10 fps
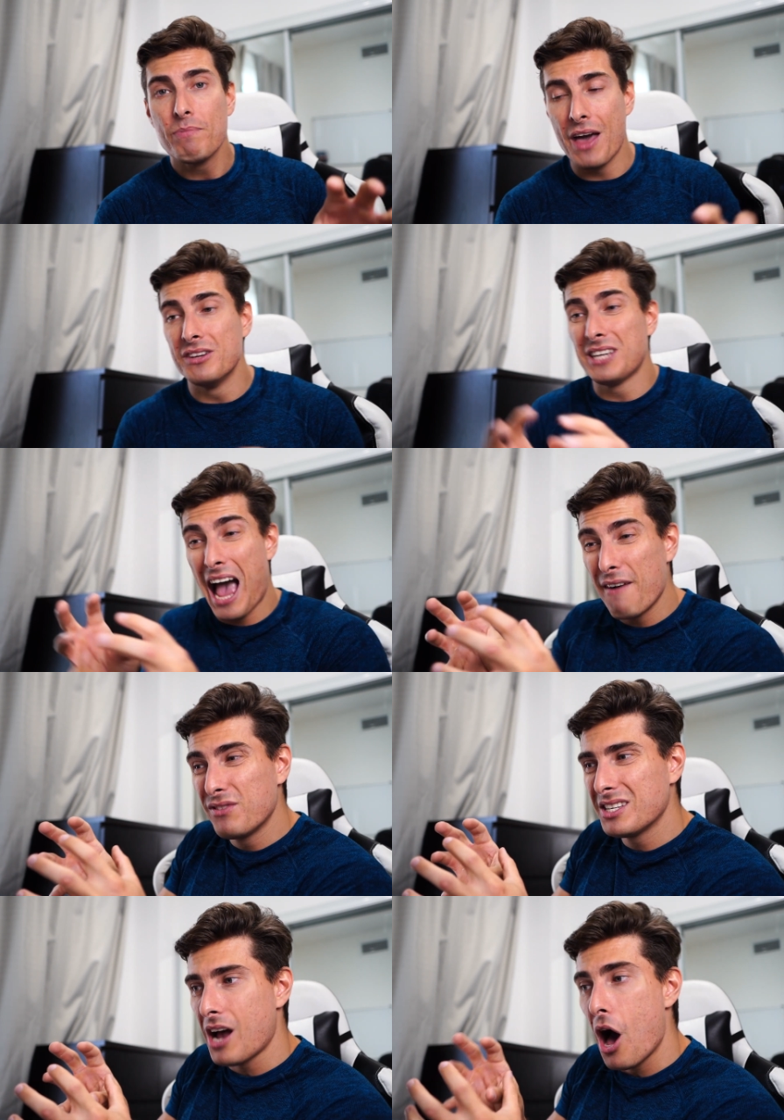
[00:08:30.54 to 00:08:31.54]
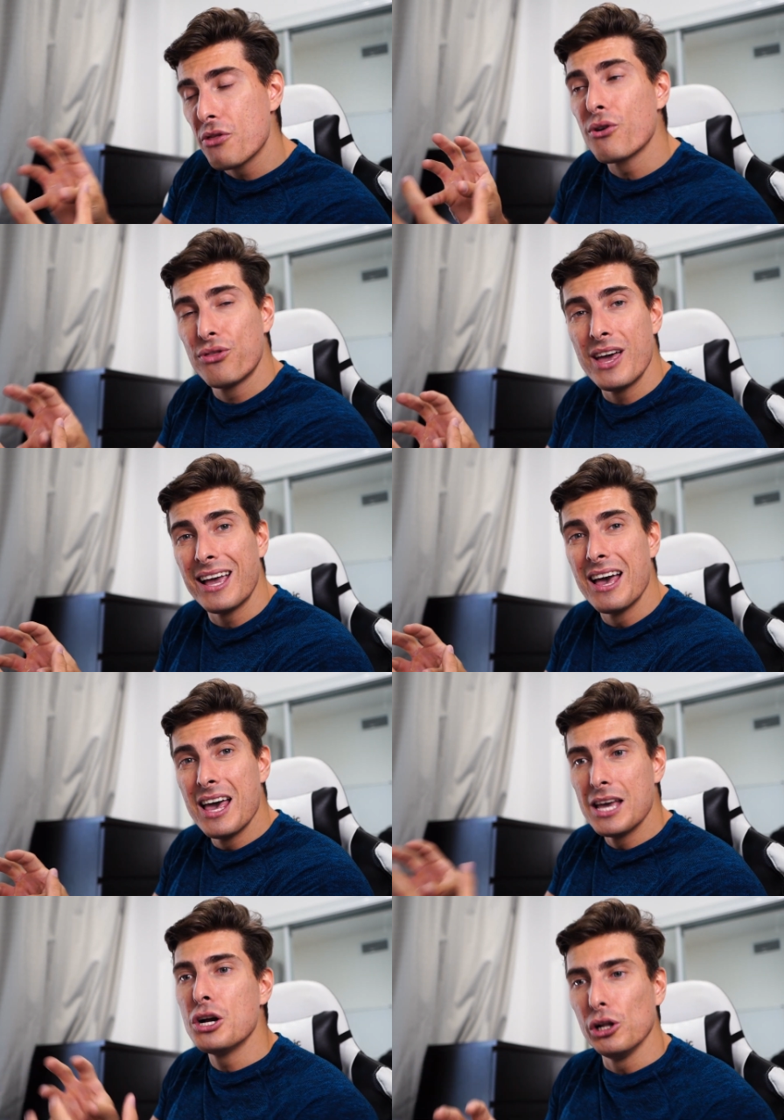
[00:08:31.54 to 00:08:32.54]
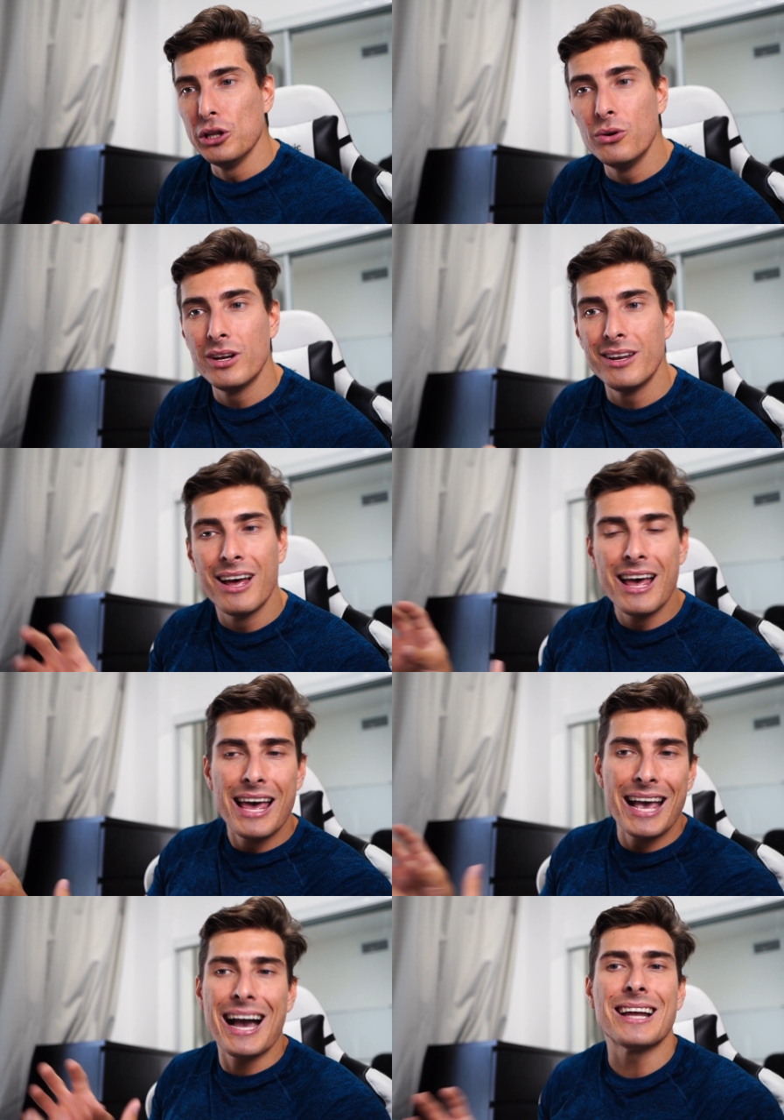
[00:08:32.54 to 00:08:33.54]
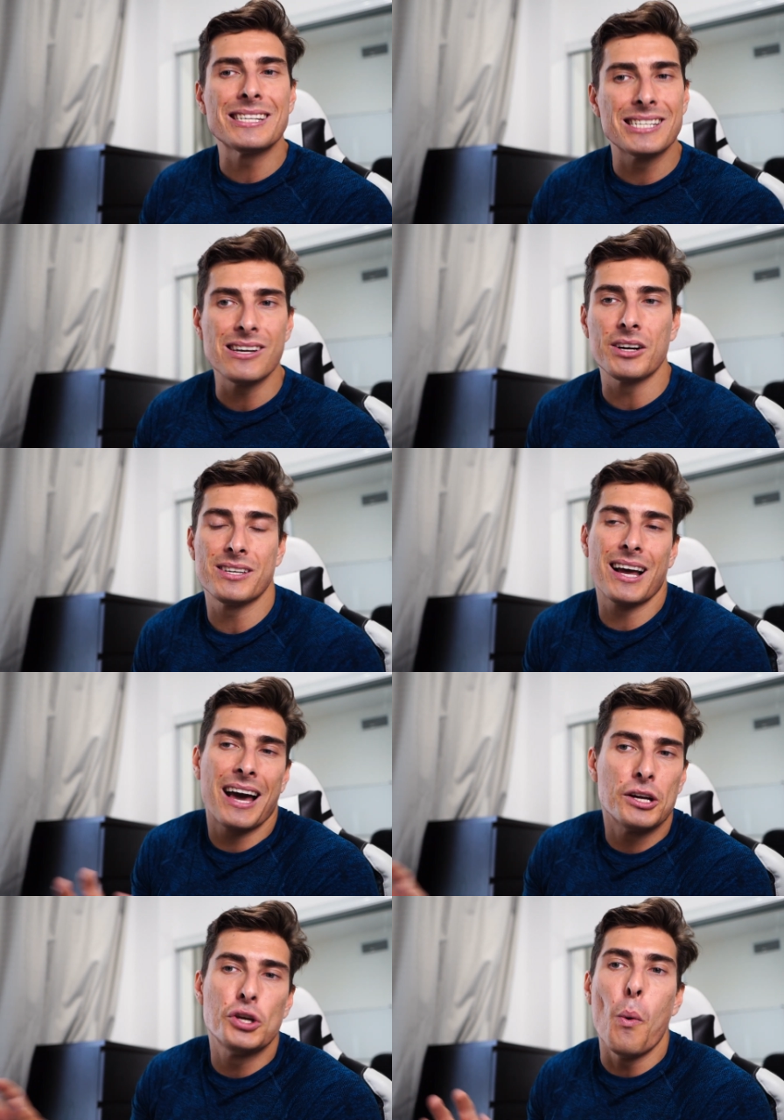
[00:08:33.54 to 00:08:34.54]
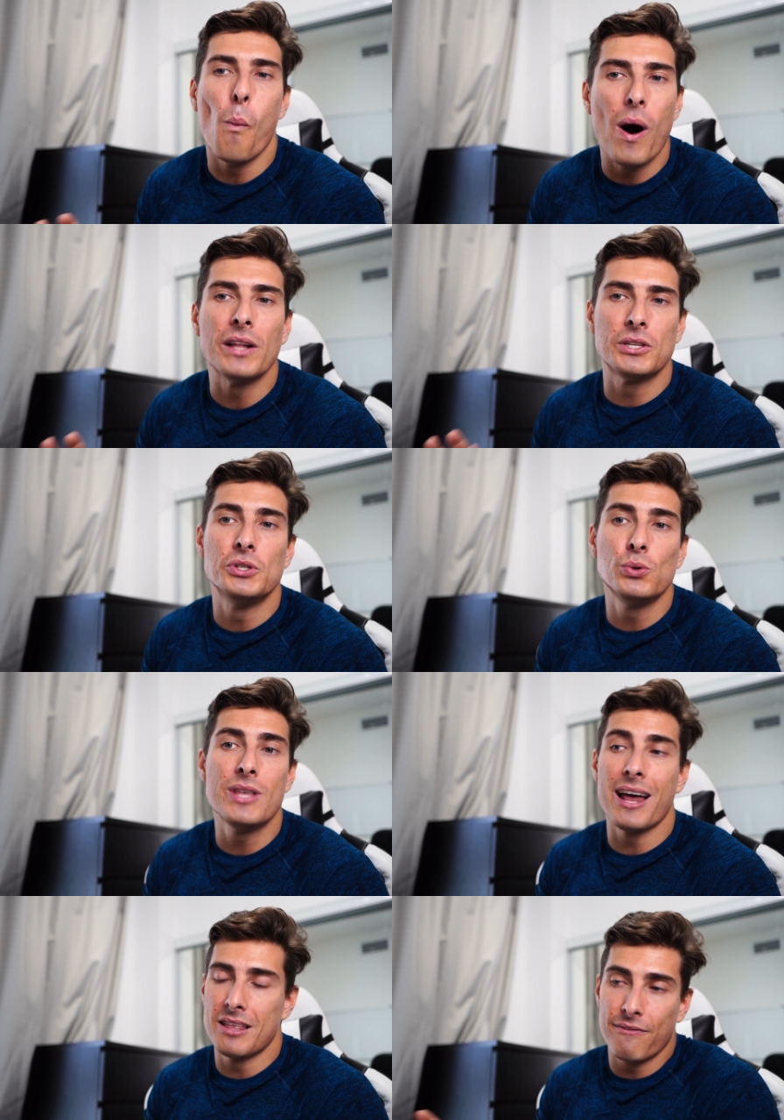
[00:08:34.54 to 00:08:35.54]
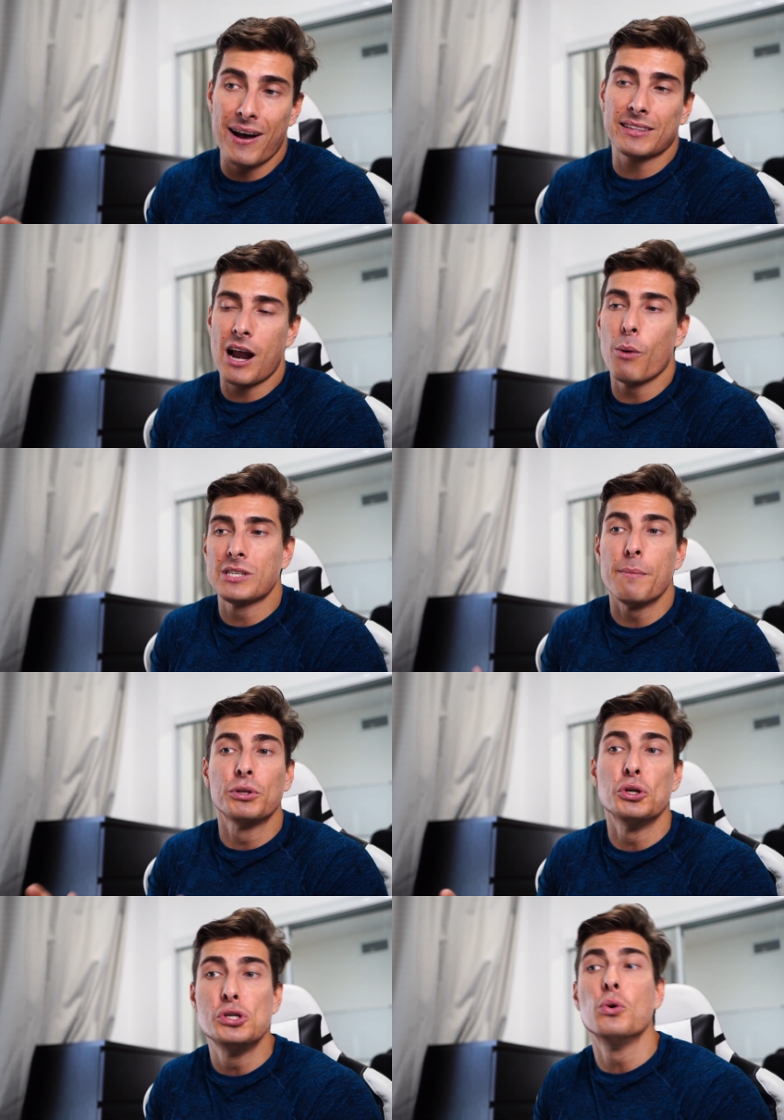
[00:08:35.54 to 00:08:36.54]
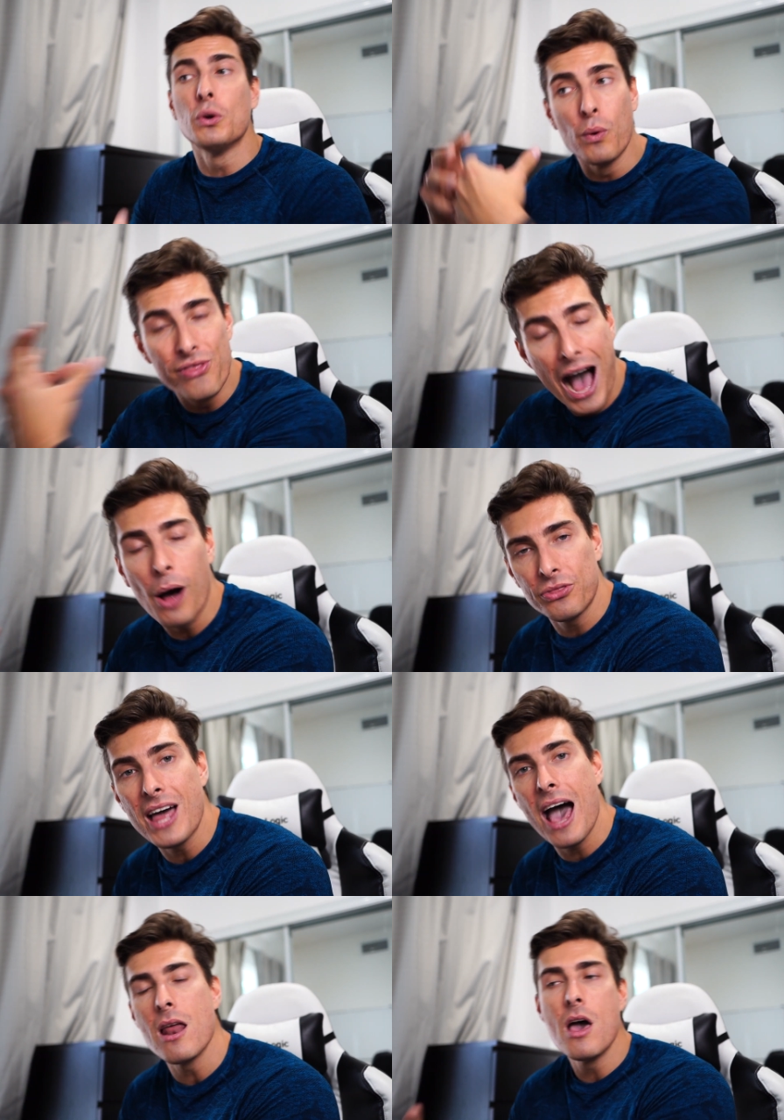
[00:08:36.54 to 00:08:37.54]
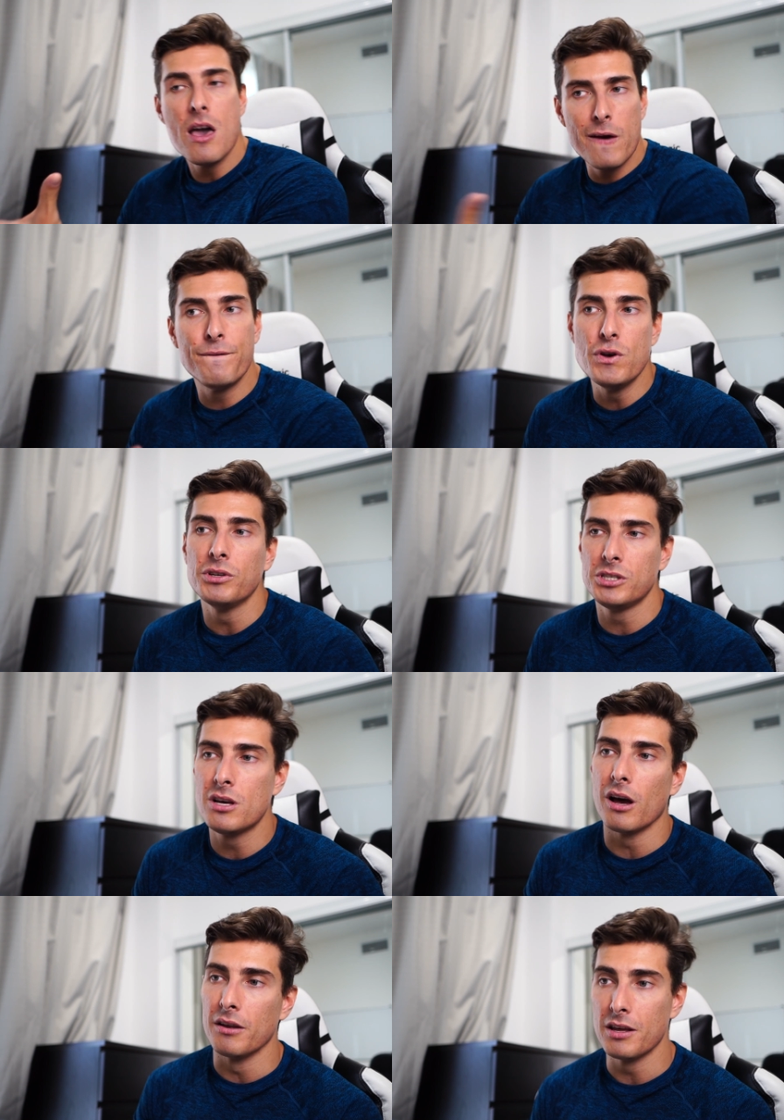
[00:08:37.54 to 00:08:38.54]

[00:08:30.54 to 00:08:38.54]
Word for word: And then to have this other thing included, it kind of sucks. And I kind of don't want to do that. And the fact that I was able to do it without that, it feels good.